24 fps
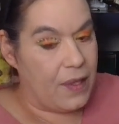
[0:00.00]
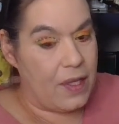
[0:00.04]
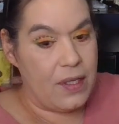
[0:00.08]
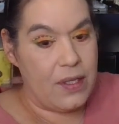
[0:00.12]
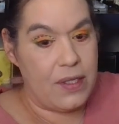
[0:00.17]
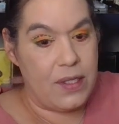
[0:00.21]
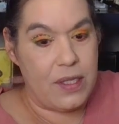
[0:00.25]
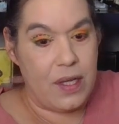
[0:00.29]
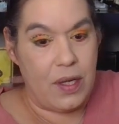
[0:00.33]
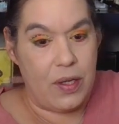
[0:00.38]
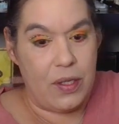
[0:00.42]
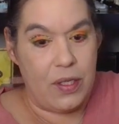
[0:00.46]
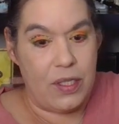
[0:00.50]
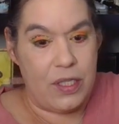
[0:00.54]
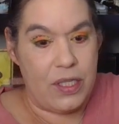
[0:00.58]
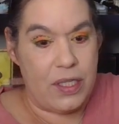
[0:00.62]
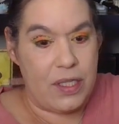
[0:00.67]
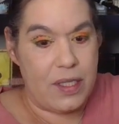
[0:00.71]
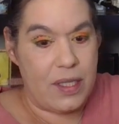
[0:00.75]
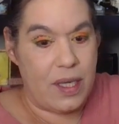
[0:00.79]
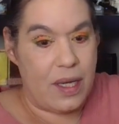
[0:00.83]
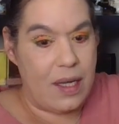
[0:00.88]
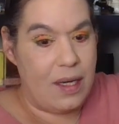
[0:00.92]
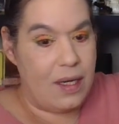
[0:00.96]
And so you
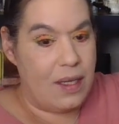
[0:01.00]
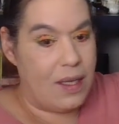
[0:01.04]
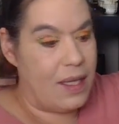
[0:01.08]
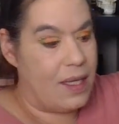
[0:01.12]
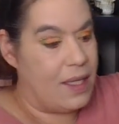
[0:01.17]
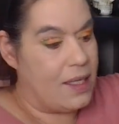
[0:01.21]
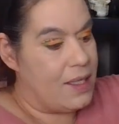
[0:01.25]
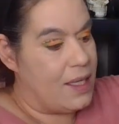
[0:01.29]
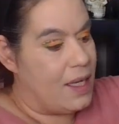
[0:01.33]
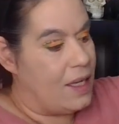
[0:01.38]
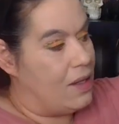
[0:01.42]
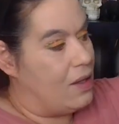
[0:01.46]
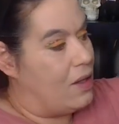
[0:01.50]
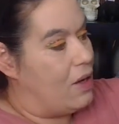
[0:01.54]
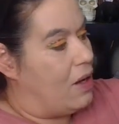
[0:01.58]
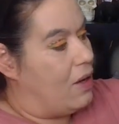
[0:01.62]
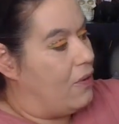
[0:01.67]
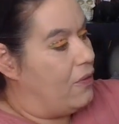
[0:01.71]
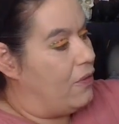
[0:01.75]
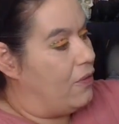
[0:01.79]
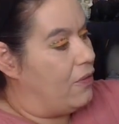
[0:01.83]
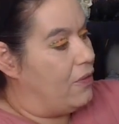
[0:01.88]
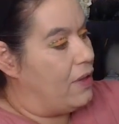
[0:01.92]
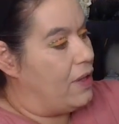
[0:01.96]
just kind of like take it
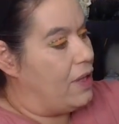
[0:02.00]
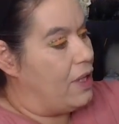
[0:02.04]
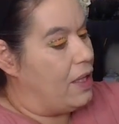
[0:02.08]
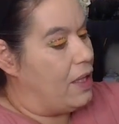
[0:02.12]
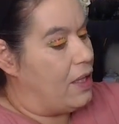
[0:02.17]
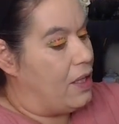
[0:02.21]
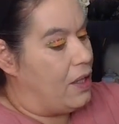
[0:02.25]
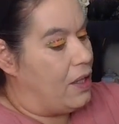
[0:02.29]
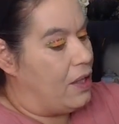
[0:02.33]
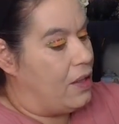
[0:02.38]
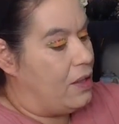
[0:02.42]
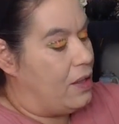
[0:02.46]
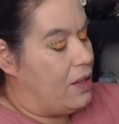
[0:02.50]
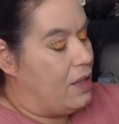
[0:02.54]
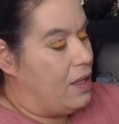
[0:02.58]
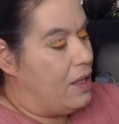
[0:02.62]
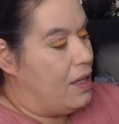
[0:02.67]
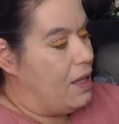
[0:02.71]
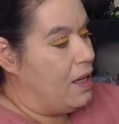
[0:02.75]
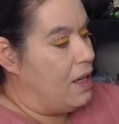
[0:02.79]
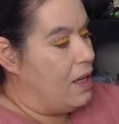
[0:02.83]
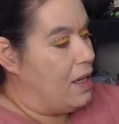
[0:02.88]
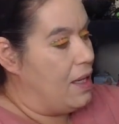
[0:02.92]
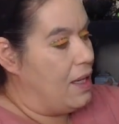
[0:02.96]
off of here.
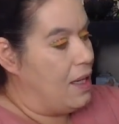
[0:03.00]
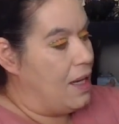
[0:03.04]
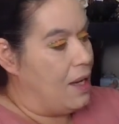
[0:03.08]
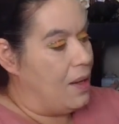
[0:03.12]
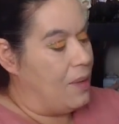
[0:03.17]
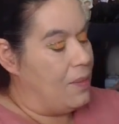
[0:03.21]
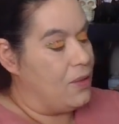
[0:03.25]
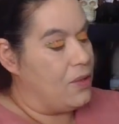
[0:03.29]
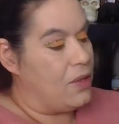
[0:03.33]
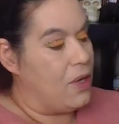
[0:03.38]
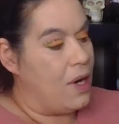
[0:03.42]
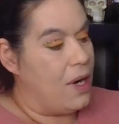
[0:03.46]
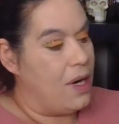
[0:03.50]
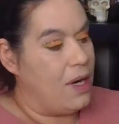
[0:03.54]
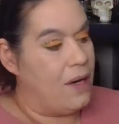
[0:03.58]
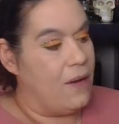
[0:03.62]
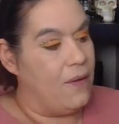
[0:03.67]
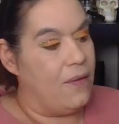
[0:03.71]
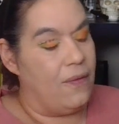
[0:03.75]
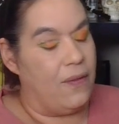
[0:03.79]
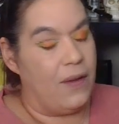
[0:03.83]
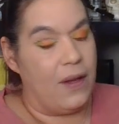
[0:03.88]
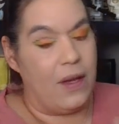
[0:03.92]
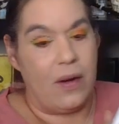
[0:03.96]
Now I'm trying
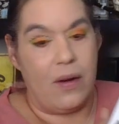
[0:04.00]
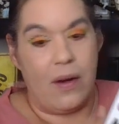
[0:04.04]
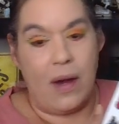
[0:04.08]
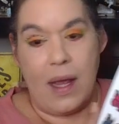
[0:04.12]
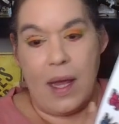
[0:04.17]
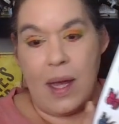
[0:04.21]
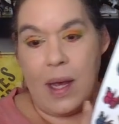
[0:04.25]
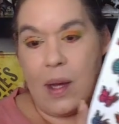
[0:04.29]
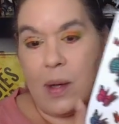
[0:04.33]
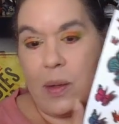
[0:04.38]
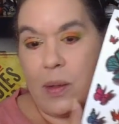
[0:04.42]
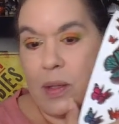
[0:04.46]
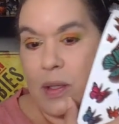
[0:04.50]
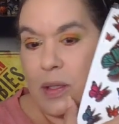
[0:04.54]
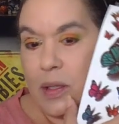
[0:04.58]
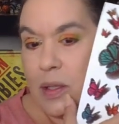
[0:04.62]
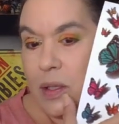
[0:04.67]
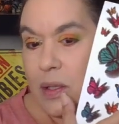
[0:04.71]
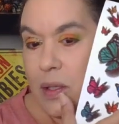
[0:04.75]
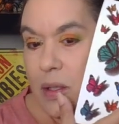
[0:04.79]
to figure out,